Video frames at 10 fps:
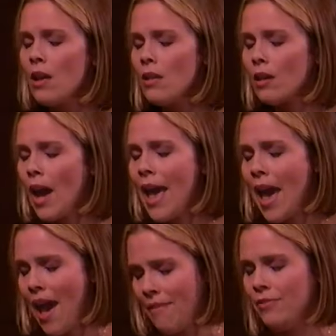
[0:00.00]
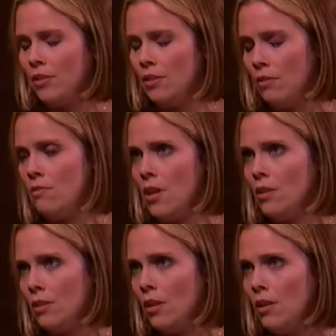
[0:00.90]
Look, I have to do
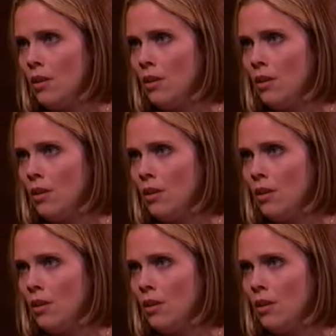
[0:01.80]
this.